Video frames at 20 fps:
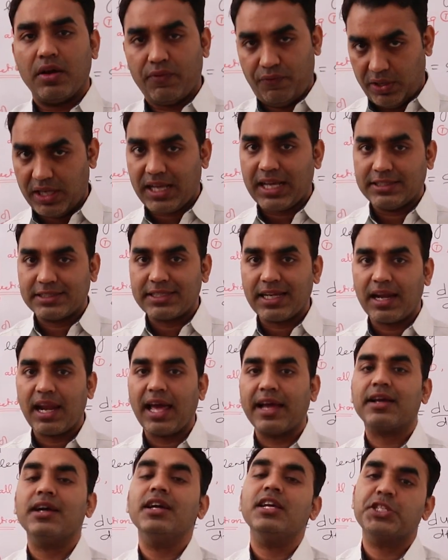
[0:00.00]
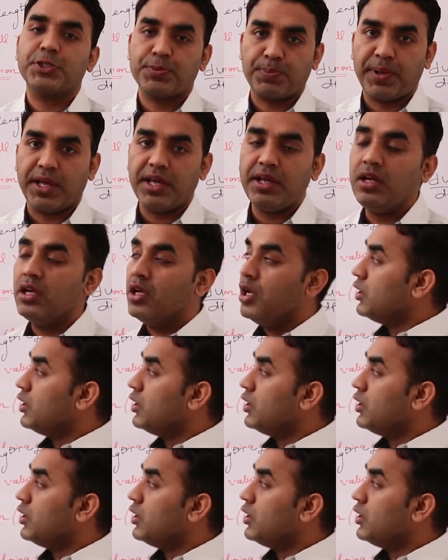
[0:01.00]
We can say like a spring.